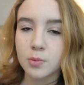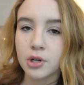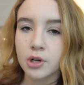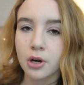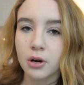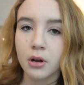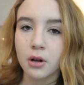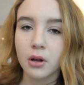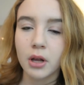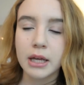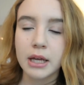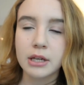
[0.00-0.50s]

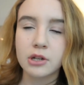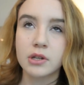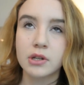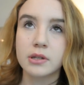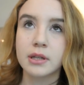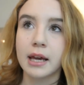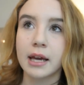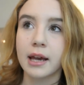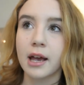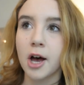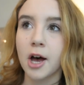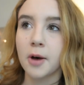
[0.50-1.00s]
journal. It just
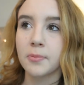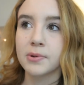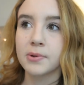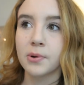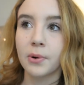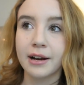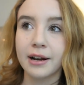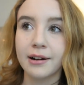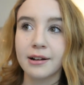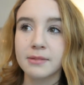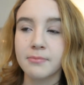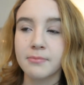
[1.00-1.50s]
helps
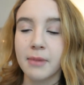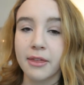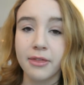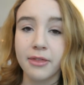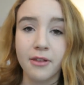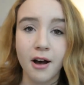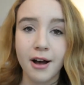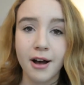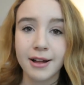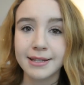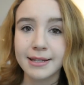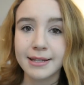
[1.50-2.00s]
organize my
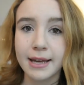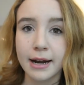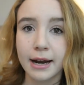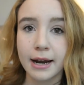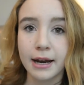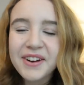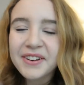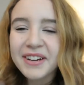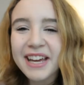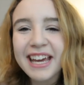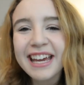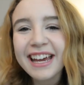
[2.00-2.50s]
thoughts. And
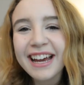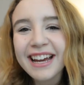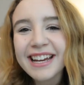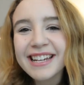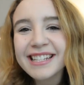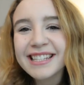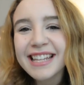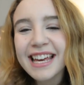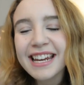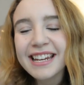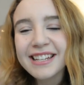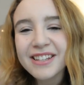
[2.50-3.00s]
okay
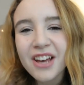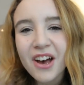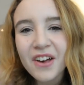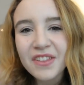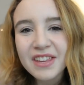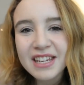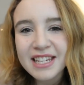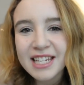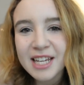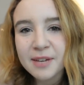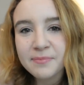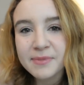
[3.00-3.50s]
guys, that is all
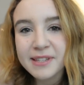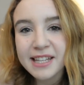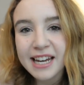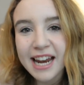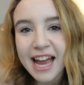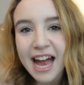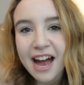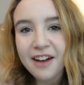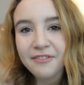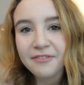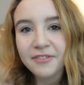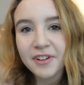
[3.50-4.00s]
the tips that I
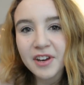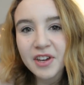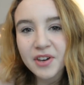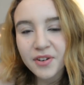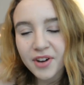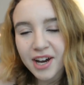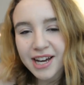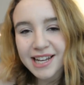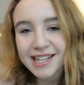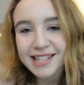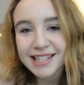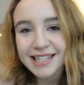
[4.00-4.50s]
have for you
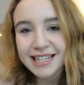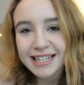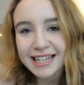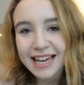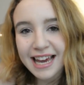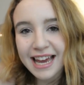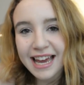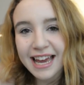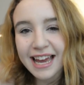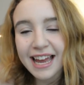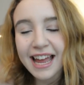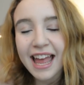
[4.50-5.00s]
guys
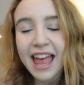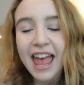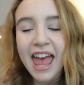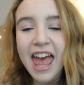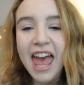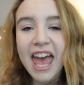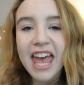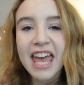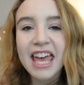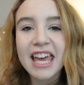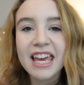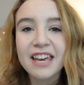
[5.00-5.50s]
today.
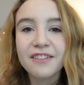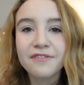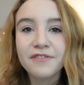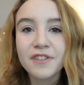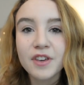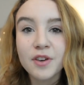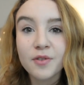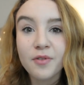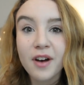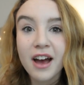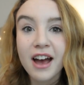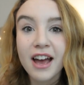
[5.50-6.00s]
If
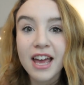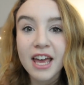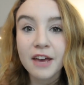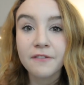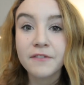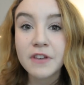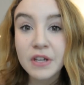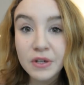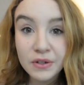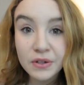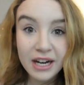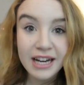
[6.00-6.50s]
you
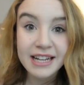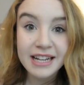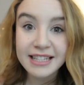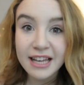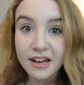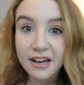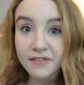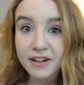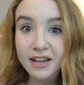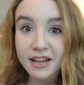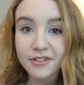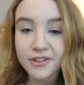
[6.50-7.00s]
guys
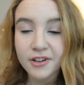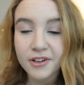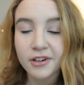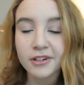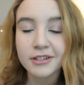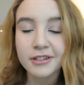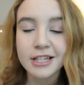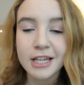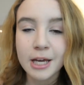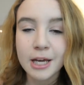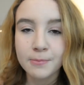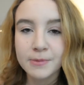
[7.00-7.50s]
have any
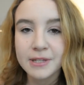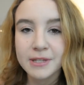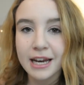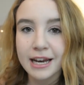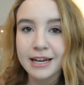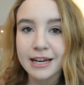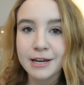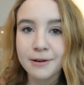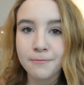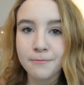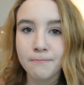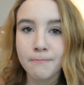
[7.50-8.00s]
other tips that I
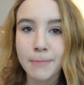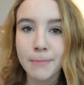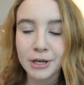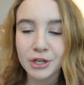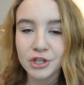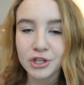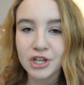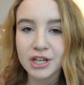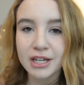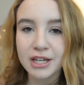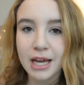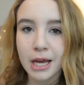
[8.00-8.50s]
didn't
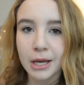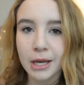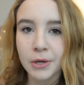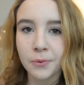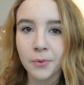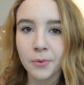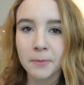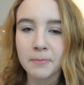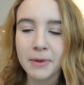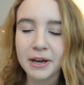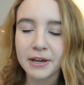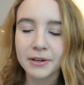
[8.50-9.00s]
mention and you
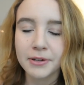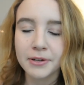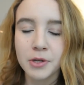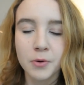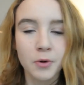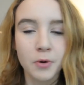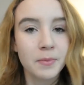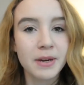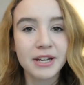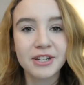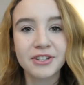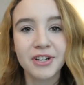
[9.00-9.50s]
want
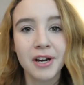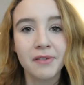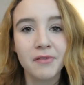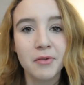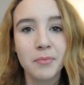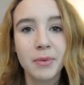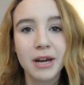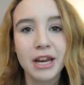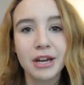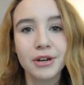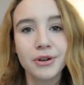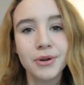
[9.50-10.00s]
to make sure
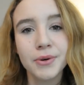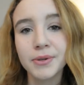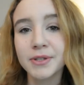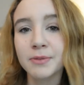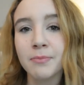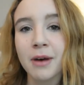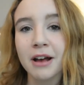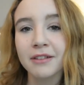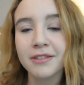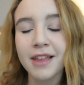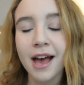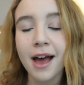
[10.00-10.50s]
everybody knows
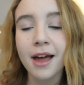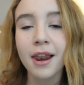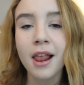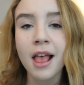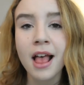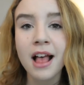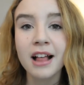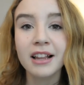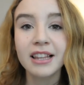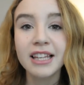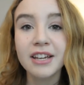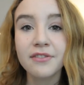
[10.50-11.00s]
about that,
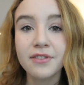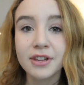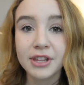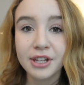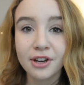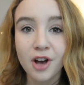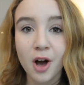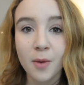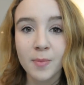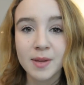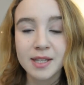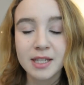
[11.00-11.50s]
leave it in the
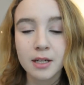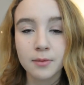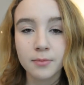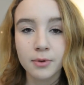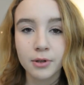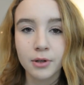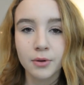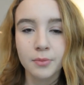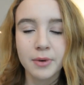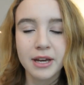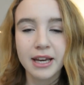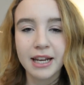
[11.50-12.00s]
comments down
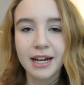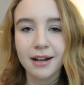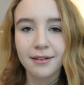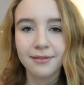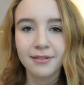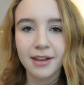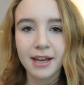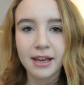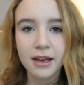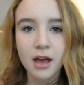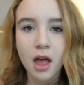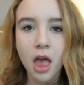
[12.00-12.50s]
below and we can have
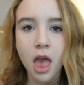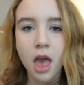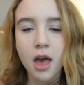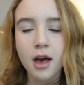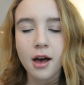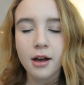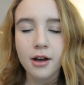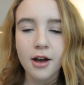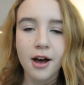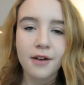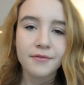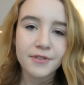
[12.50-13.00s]

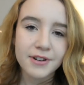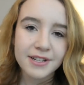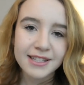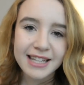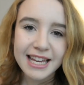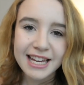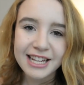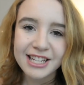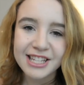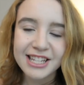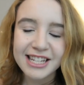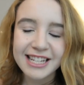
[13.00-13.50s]
a
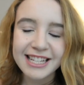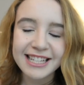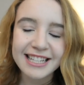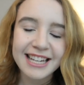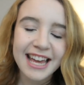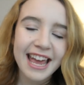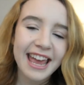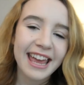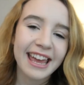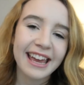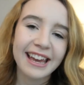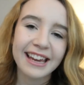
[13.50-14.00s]
conversation
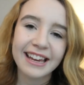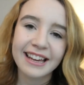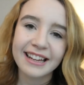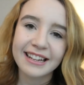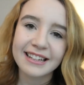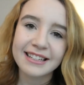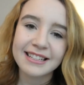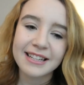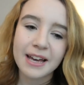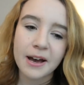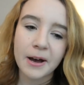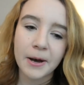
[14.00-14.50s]

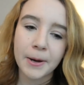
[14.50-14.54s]
and